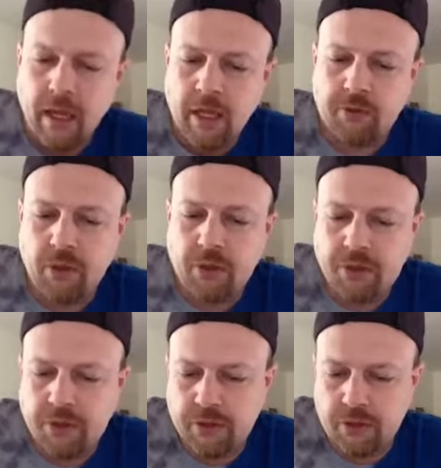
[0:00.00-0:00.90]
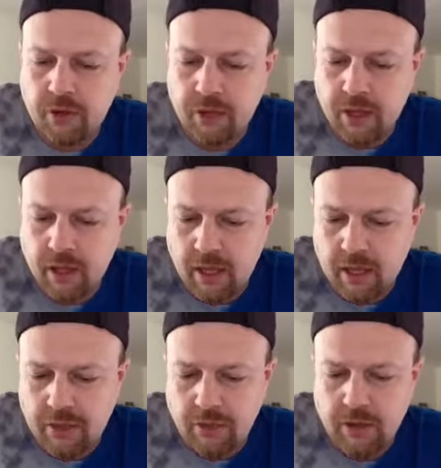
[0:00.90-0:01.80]
So I
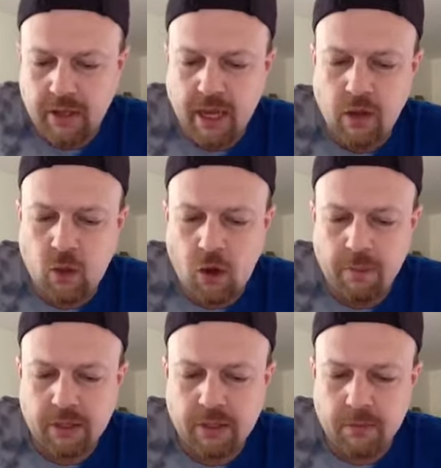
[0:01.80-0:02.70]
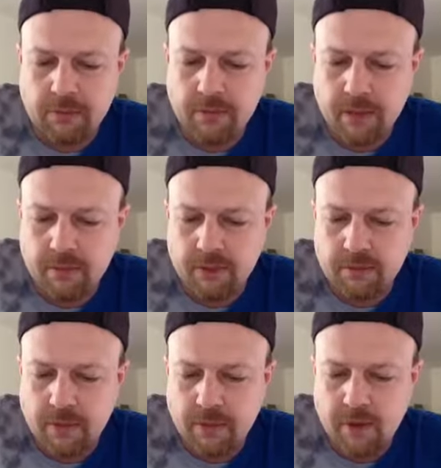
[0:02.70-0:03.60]
thought, Gail called me. She must be able to
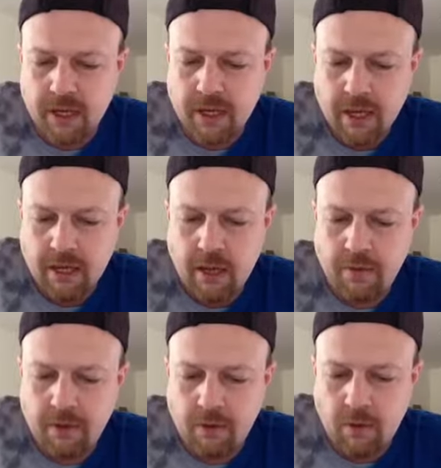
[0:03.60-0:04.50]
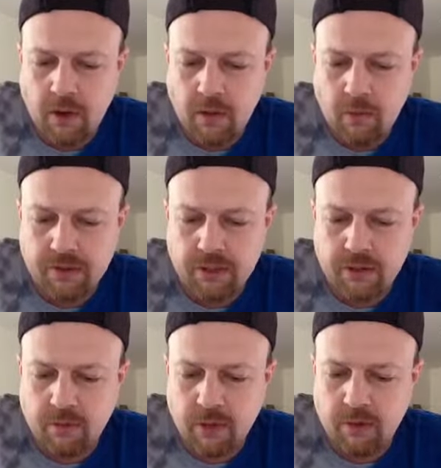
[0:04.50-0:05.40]
smell the money coming. And once I
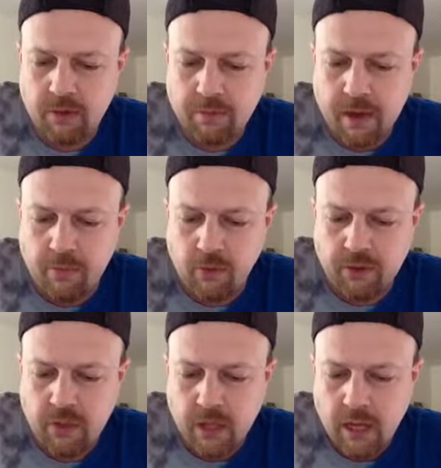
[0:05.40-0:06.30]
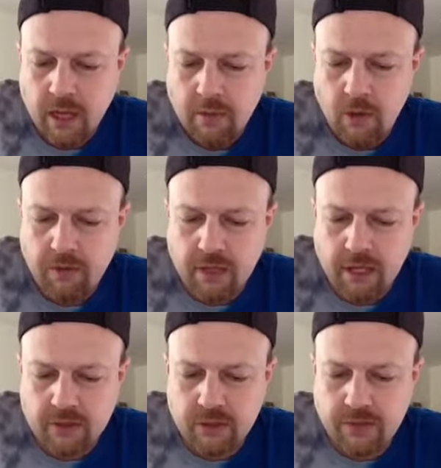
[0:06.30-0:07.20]
start my career with Pep Boys, my only
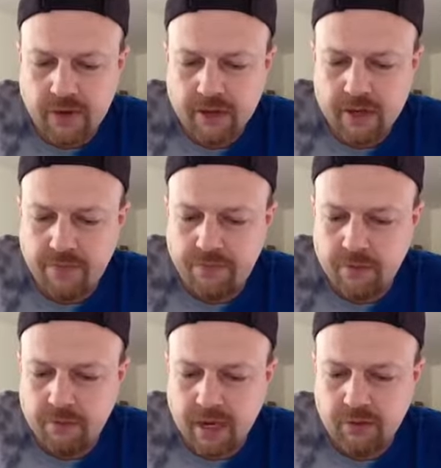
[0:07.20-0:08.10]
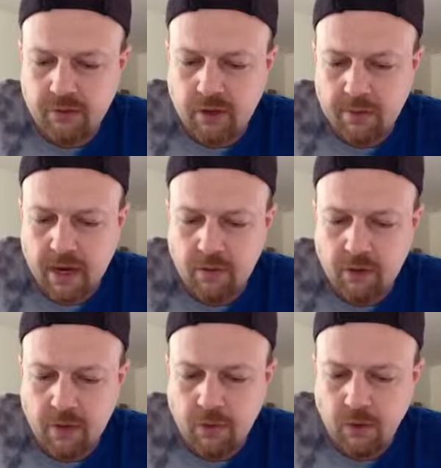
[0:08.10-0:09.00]
guess is she found out from my Instagram account
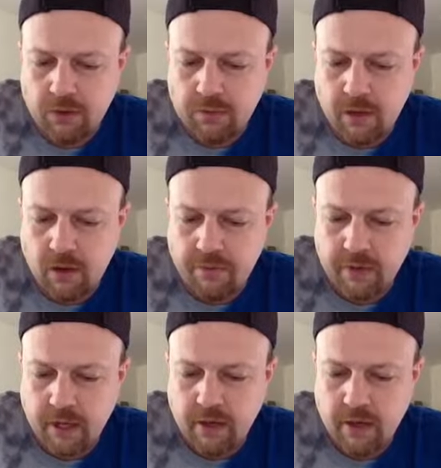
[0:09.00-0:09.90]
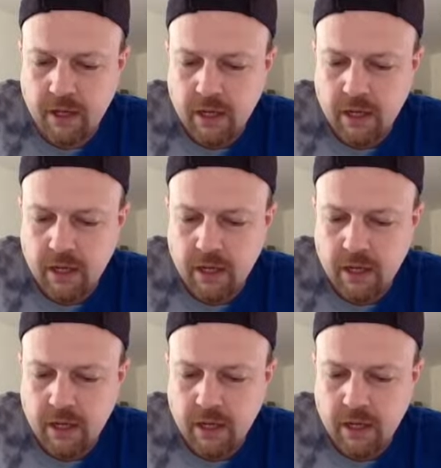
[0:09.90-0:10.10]
where I posted my offer letter.